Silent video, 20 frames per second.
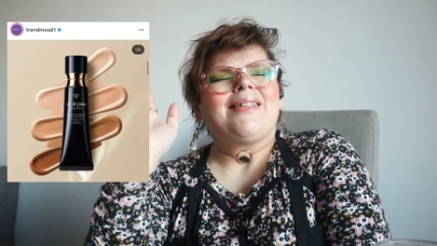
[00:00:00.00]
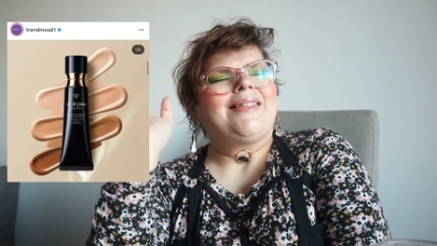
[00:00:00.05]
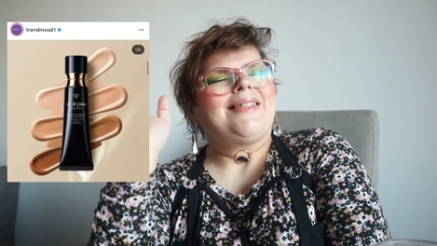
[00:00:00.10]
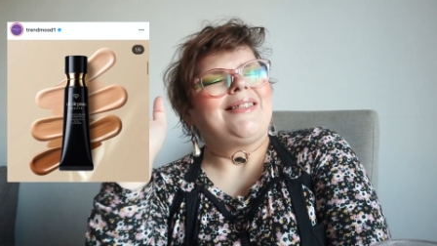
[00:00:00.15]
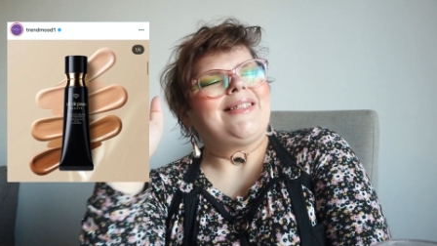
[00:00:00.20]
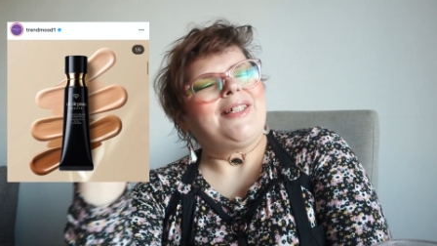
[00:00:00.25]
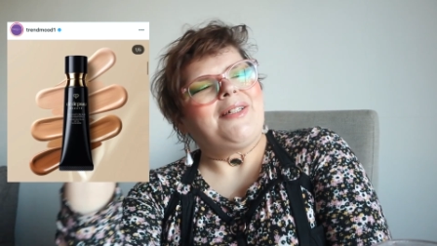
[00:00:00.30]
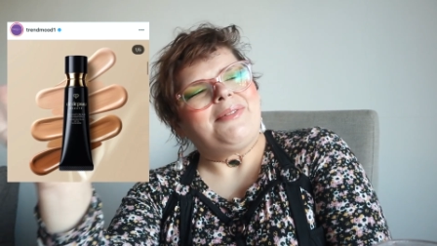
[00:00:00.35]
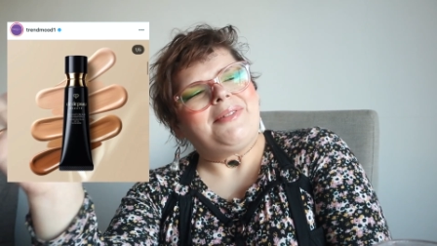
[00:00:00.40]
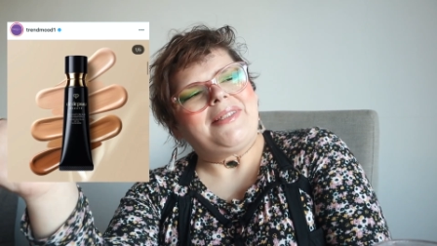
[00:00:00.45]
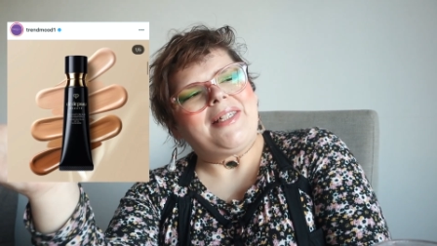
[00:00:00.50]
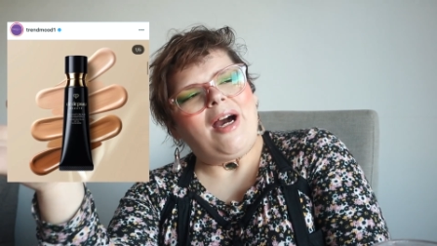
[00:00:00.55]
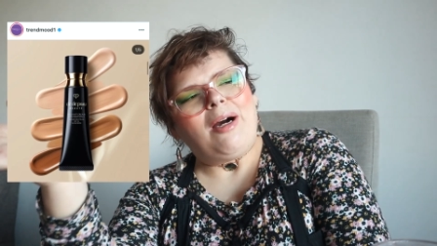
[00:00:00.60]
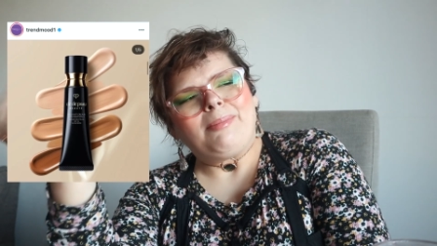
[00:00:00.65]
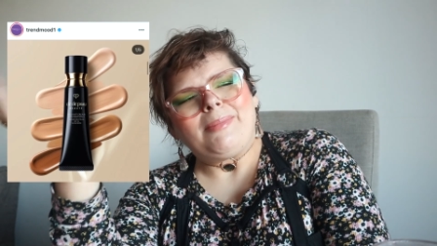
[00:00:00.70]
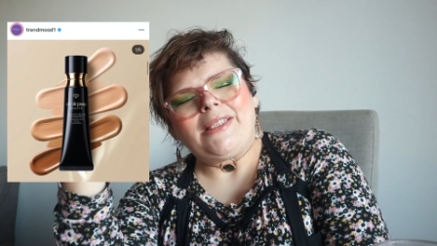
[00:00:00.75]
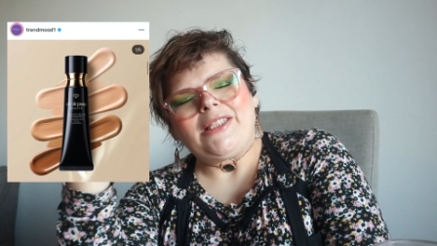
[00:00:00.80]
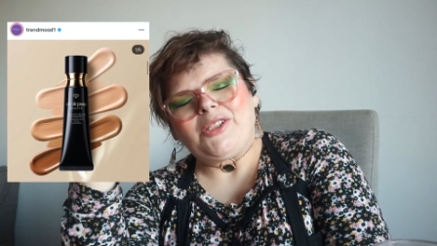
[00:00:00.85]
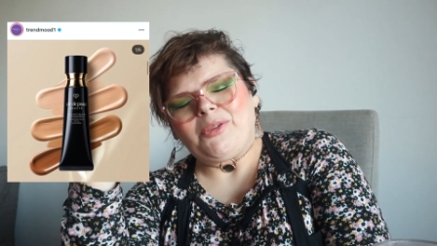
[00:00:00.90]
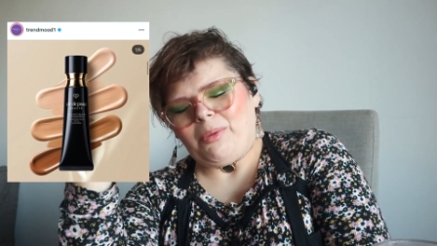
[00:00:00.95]
don't tell
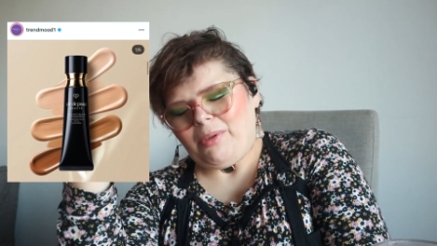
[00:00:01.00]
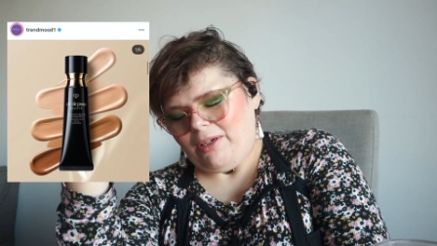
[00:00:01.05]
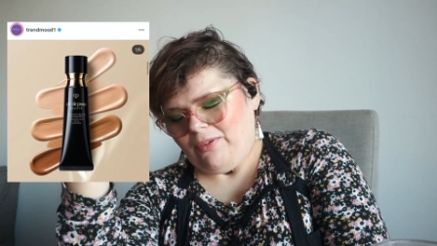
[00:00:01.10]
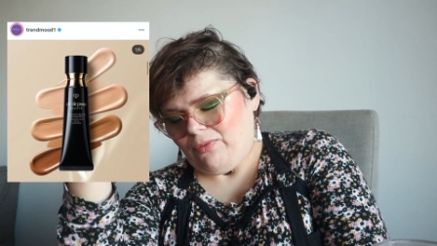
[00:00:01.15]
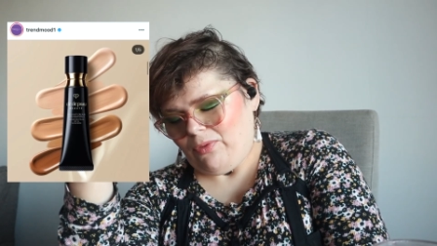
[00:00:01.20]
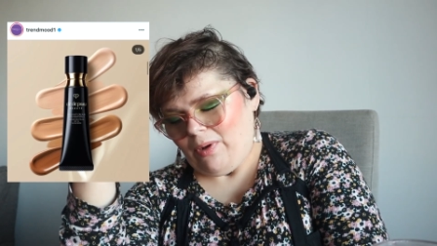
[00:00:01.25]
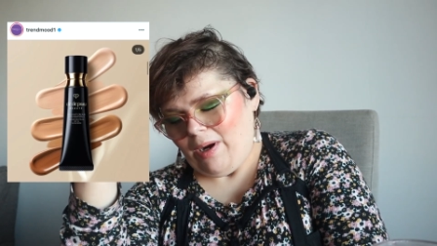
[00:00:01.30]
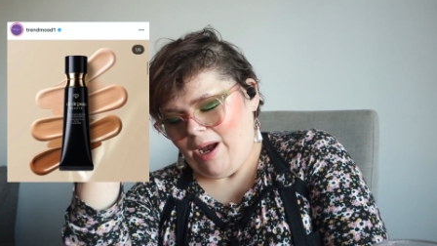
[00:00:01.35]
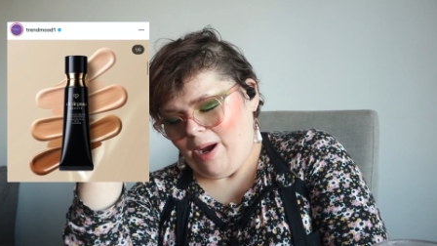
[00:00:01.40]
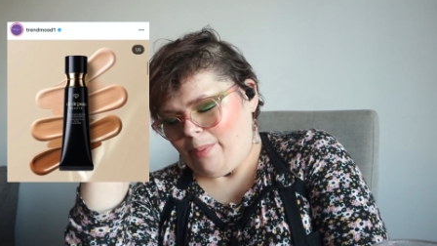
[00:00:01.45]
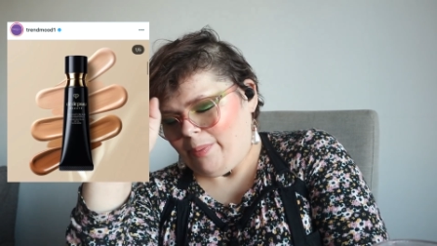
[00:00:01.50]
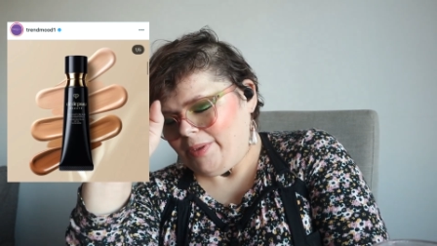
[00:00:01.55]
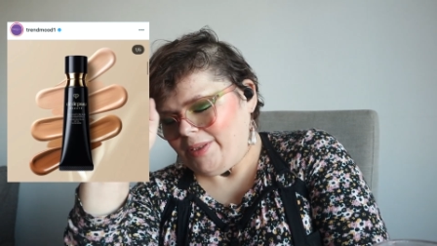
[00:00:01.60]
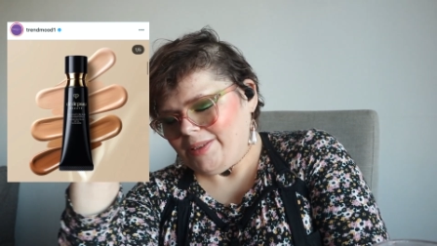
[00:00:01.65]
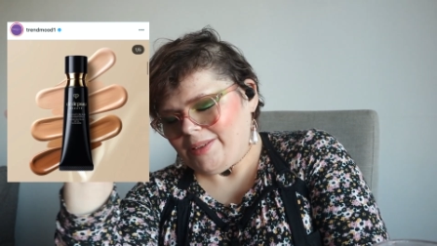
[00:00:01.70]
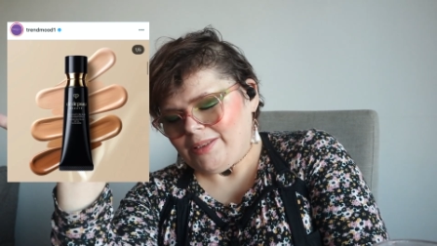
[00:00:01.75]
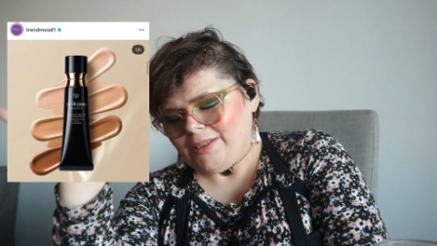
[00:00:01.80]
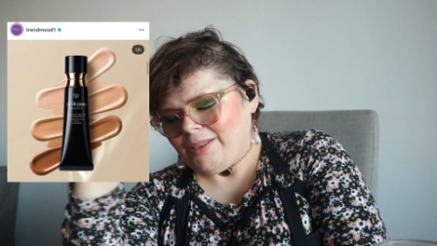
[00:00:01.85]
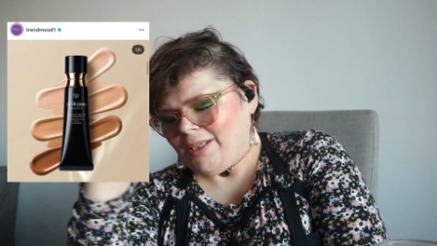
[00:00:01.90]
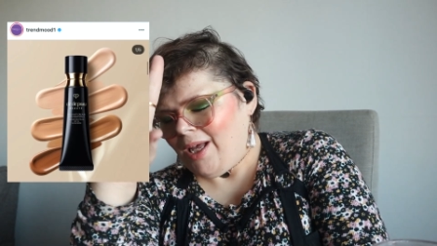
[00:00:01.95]
me twenty-four
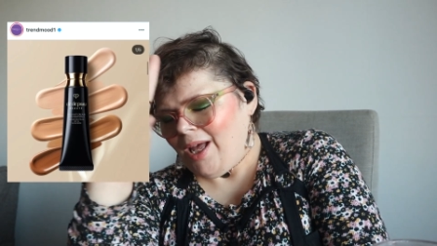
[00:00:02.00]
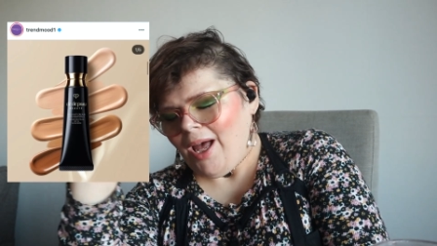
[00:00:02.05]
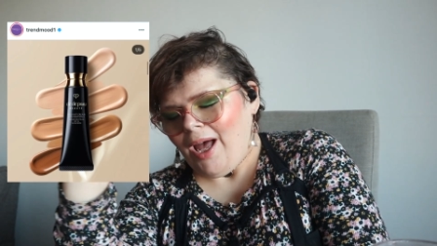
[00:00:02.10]
hours.